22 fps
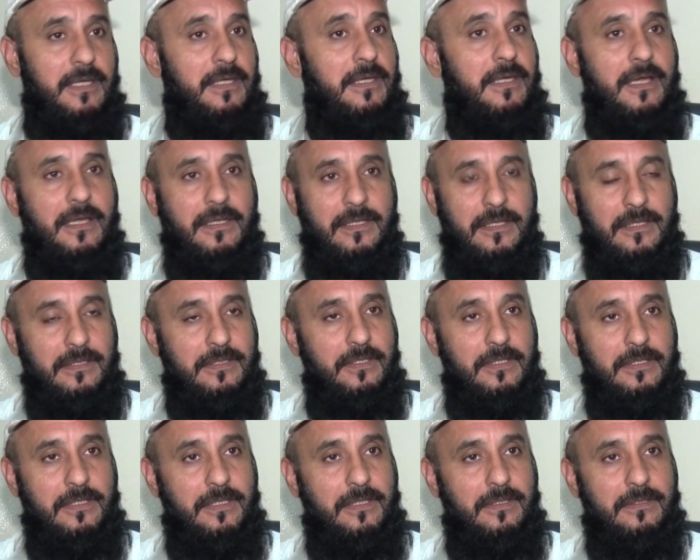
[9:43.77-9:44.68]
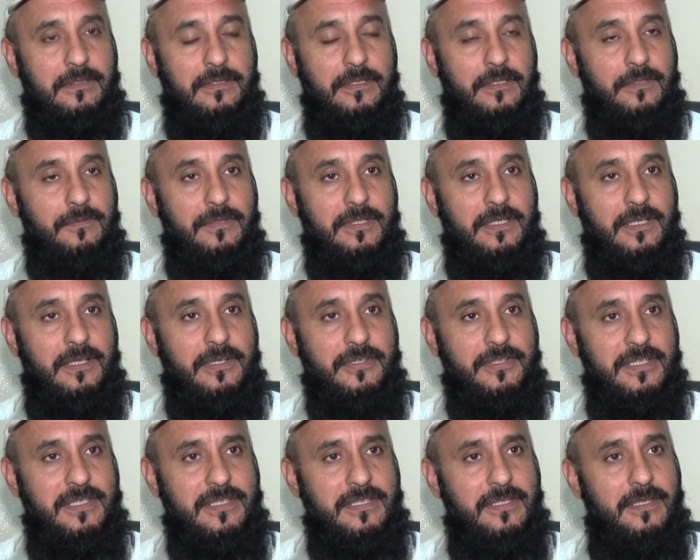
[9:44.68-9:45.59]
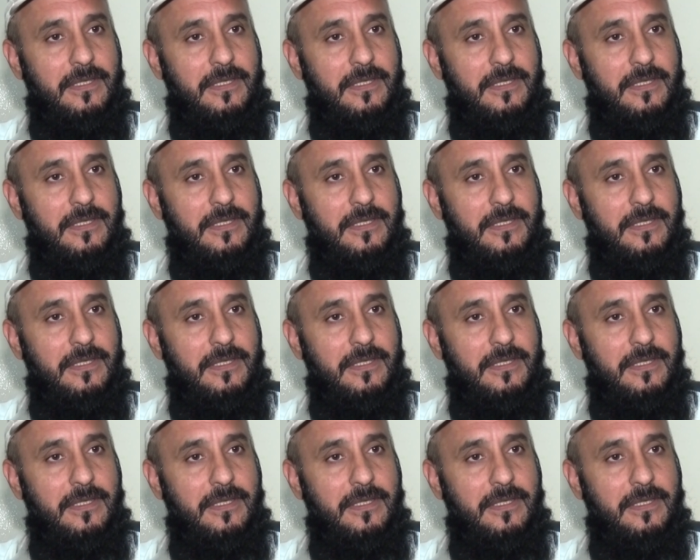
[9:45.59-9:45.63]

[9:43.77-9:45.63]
any other third world countries.